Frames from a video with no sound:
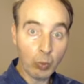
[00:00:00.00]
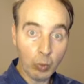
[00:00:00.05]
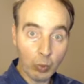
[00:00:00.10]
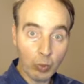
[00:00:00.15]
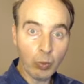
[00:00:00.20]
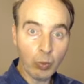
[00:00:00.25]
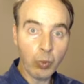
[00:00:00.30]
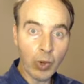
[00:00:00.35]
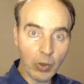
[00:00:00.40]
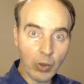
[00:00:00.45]

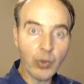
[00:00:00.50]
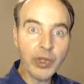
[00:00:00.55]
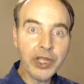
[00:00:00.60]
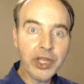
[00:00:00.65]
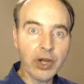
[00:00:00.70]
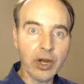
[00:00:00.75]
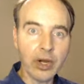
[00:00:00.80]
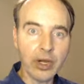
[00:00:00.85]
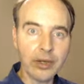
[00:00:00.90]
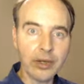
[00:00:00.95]
what we
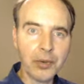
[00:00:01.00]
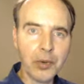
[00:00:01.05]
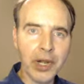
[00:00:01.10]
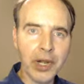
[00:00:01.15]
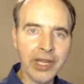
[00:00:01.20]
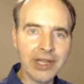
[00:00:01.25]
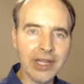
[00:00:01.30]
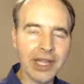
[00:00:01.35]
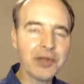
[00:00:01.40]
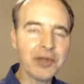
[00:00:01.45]
are,
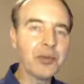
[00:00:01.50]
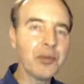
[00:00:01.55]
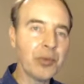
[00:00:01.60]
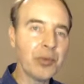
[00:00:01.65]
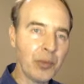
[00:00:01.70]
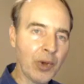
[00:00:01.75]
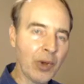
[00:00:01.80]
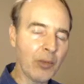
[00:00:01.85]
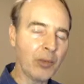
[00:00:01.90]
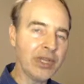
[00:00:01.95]
right? Like
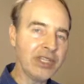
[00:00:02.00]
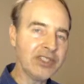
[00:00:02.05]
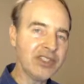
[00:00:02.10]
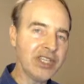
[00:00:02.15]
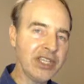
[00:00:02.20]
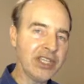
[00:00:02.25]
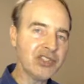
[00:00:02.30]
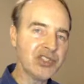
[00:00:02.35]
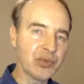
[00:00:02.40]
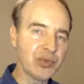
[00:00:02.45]
what we
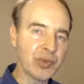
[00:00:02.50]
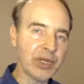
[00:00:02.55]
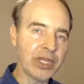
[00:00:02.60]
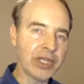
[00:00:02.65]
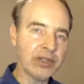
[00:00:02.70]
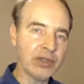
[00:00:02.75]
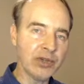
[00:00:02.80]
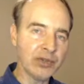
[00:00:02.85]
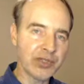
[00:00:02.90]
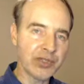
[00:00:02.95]
teach and read
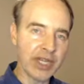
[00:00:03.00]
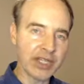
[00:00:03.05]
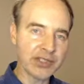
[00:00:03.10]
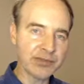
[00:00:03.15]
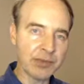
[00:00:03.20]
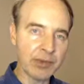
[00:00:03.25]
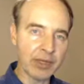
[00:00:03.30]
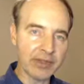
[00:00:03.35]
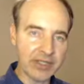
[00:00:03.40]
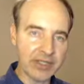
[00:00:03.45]
in the Old
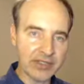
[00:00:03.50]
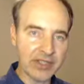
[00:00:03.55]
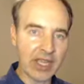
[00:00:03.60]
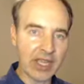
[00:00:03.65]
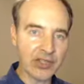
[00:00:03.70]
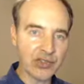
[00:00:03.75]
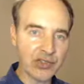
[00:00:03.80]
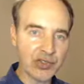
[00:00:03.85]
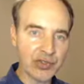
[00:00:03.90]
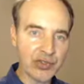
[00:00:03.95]
Testament about these
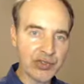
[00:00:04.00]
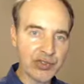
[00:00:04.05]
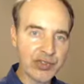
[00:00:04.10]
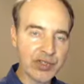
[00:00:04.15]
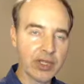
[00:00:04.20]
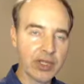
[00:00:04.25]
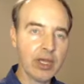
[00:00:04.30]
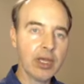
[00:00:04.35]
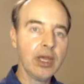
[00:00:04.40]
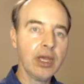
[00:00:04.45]

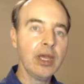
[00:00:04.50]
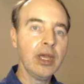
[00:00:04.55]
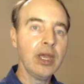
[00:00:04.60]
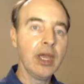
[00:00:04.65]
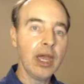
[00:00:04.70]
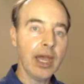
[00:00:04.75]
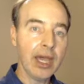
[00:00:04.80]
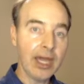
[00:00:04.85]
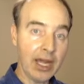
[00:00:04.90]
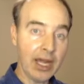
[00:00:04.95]
angels.
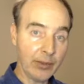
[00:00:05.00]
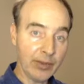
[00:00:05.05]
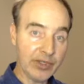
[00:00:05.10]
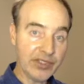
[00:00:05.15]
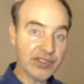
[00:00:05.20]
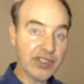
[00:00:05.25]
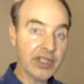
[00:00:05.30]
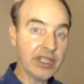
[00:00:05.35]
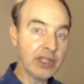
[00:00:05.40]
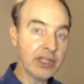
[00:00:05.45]
and how we
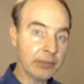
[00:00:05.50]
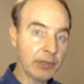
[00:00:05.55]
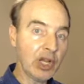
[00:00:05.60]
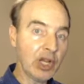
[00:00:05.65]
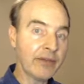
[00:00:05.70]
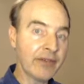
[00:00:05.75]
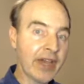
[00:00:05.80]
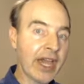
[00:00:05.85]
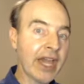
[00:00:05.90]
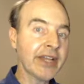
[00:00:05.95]
see in the book
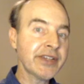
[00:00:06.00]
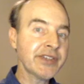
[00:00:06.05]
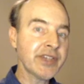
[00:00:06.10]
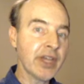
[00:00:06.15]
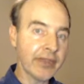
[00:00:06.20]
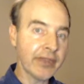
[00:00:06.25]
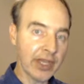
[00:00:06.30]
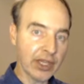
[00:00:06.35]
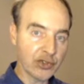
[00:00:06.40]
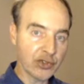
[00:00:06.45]
of Acts, how
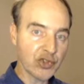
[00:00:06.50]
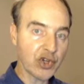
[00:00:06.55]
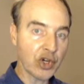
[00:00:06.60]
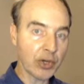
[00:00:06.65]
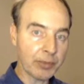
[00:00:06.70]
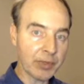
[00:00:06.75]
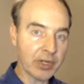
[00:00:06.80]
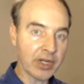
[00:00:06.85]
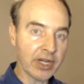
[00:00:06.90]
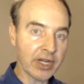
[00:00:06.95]
they
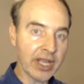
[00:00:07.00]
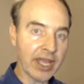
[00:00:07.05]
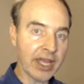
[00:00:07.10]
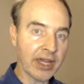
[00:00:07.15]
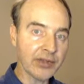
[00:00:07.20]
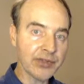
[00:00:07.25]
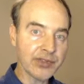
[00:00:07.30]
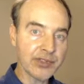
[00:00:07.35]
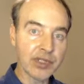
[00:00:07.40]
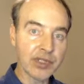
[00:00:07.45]
interpreted
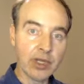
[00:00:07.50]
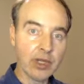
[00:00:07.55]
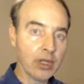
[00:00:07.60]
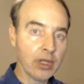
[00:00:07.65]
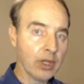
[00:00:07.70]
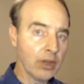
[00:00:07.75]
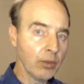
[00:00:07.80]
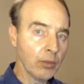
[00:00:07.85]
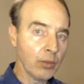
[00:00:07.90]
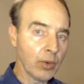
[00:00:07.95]
accounts
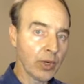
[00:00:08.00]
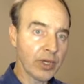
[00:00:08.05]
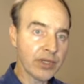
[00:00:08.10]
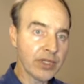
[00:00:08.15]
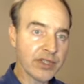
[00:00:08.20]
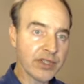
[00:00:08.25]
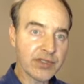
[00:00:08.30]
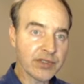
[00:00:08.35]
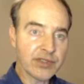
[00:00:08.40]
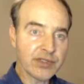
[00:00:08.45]
where it
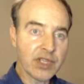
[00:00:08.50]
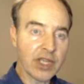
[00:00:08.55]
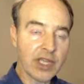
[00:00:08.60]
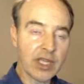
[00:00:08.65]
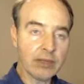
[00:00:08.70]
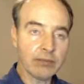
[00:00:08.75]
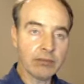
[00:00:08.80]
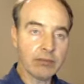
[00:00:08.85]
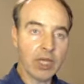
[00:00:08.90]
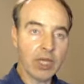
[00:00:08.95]
doesn't
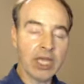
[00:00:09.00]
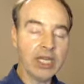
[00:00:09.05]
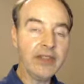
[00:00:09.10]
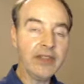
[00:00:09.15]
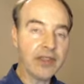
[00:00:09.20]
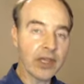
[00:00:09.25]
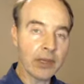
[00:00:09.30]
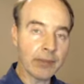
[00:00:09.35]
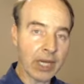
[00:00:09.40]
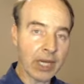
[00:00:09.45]
say
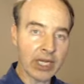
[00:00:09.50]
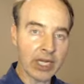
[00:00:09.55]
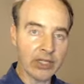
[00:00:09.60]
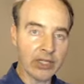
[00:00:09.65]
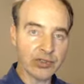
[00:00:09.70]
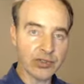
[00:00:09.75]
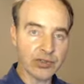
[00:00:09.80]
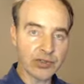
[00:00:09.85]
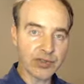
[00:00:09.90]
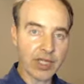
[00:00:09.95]
anything about
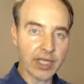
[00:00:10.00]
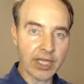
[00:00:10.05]
angels, like